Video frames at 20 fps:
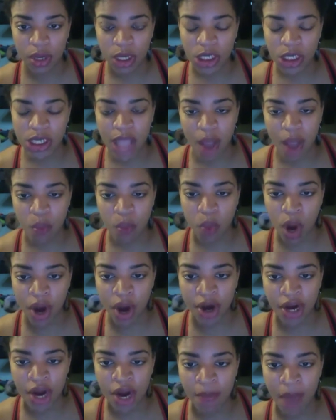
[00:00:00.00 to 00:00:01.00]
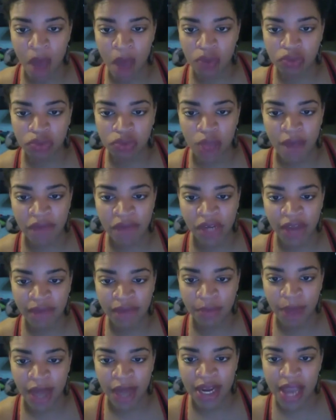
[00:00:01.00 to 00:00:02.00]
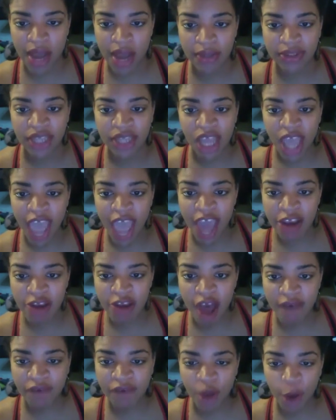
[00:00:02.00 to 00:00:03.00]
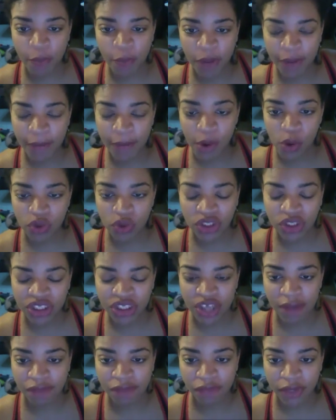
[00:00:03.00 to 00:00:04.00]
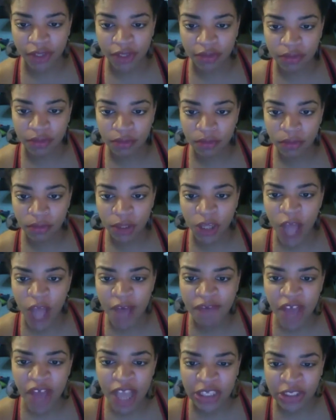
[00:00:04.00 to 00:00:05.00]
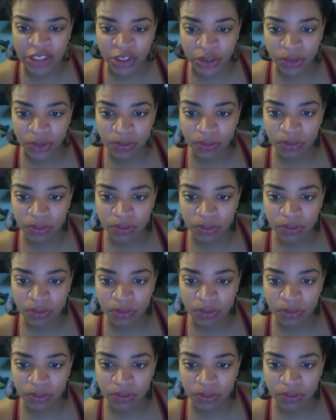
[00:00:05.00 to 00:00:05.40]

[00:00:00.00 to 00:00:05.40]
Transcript: Stop worrying about loving everybody else and love your people who's suffering. Love us.